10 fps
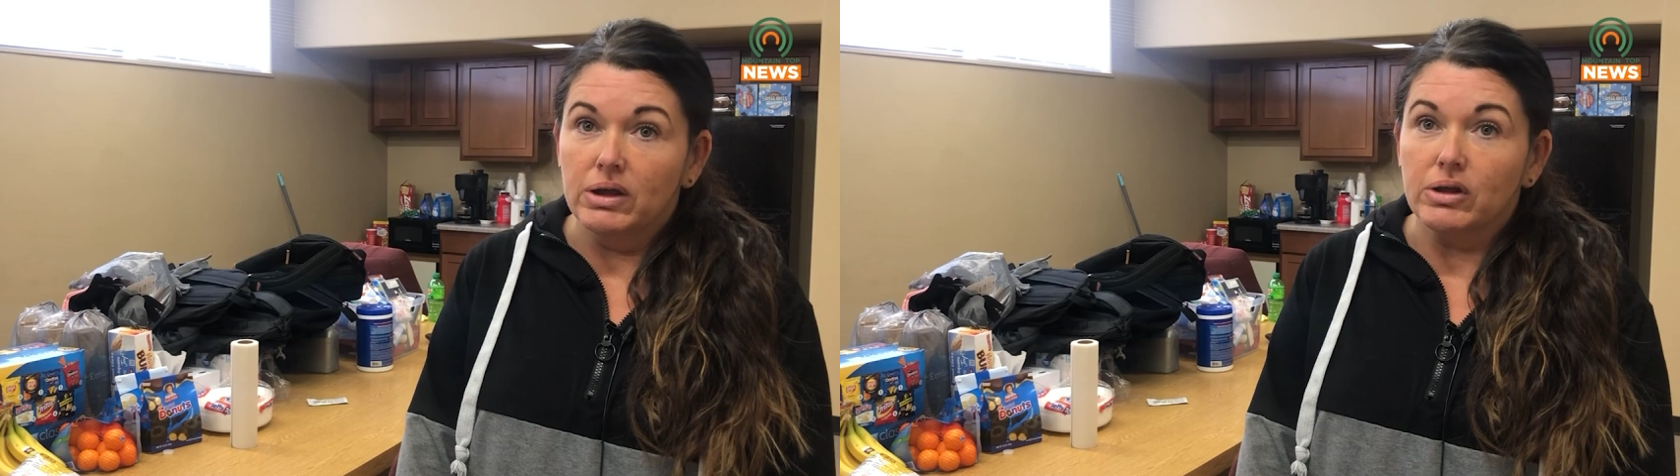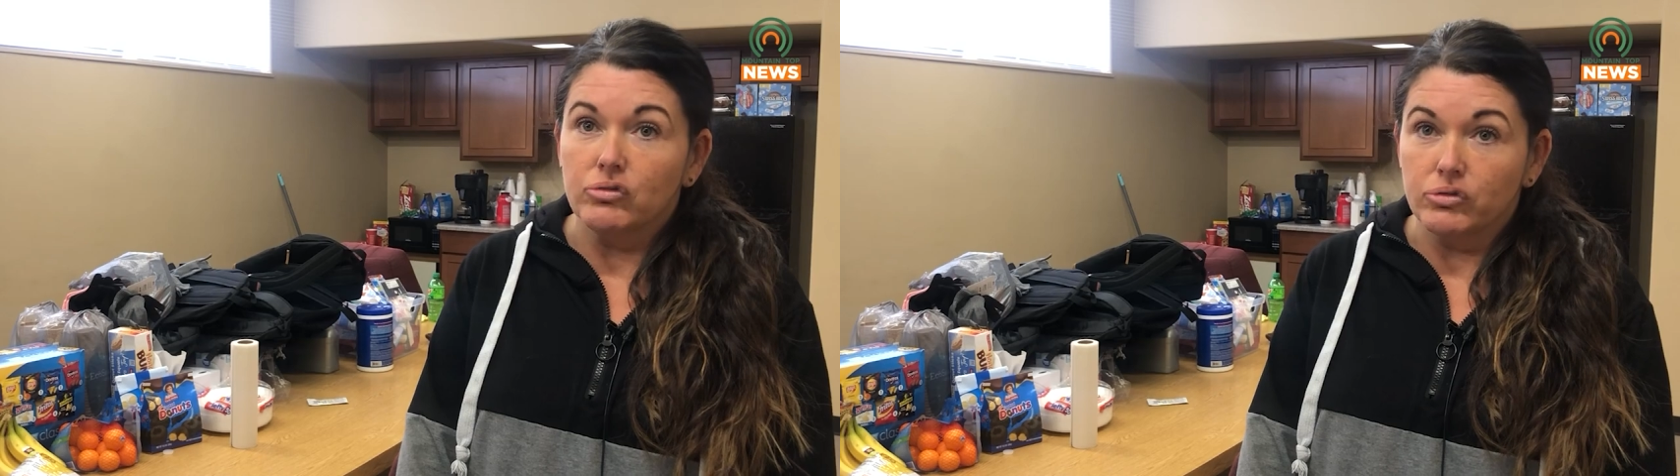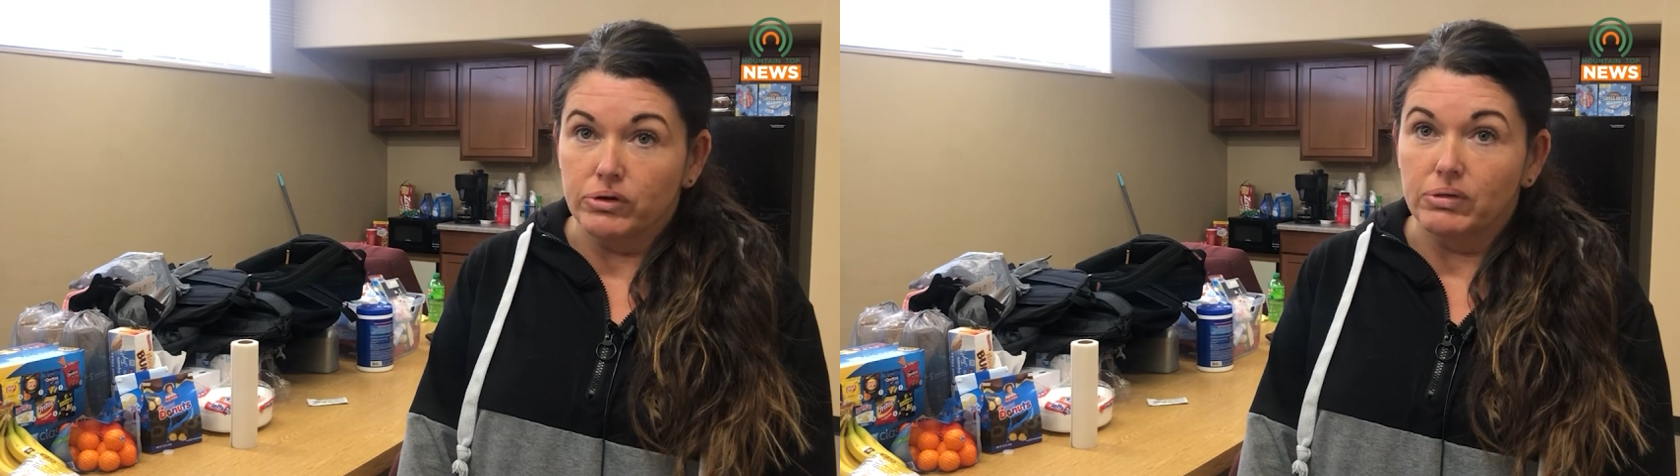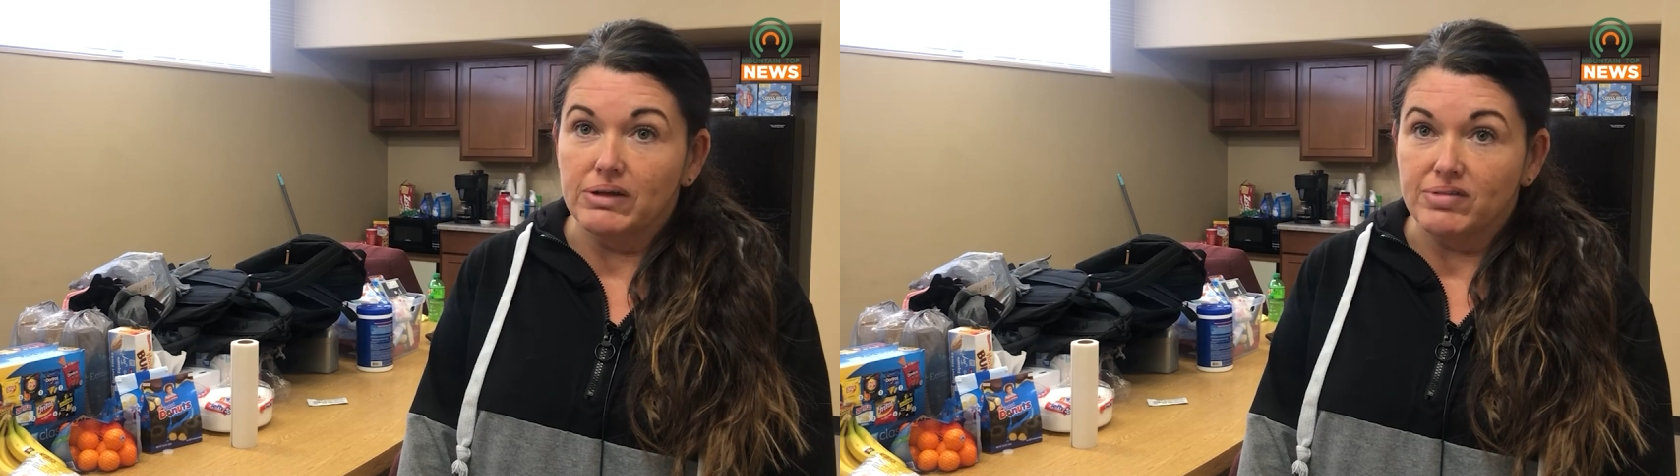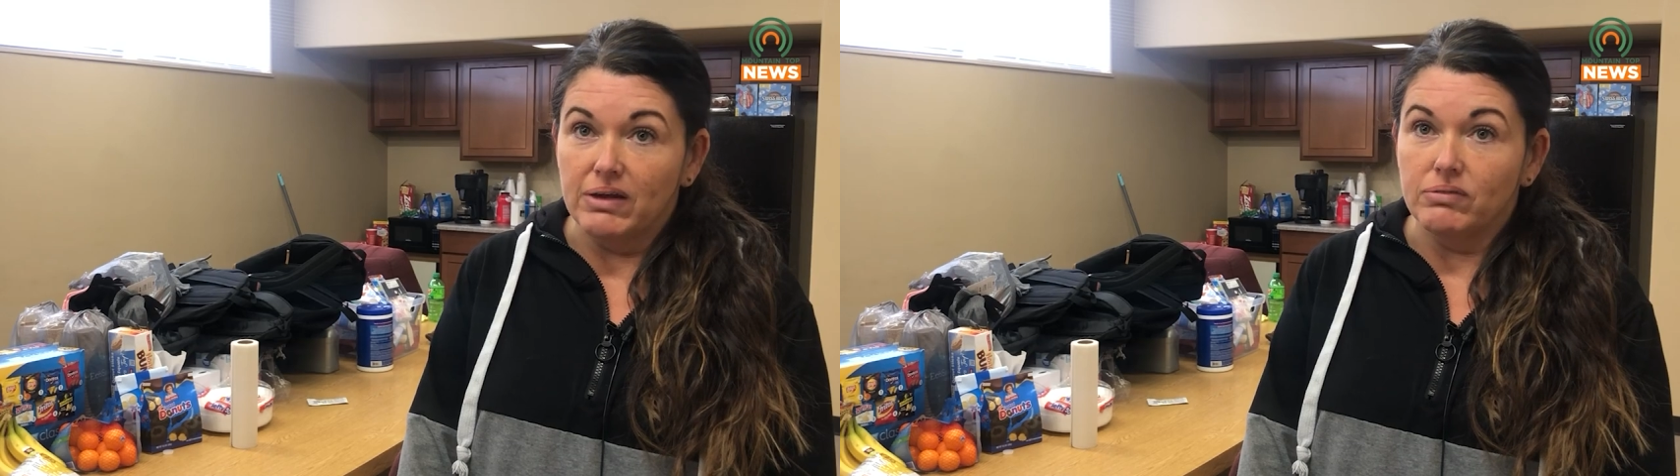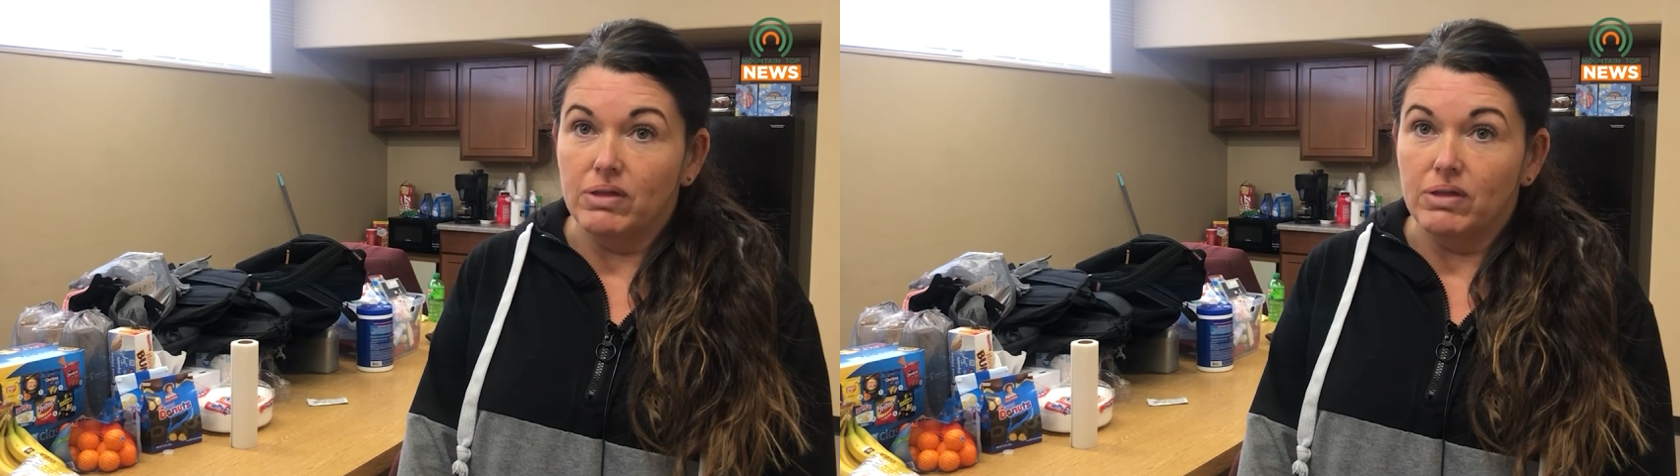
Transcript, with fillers: can truly save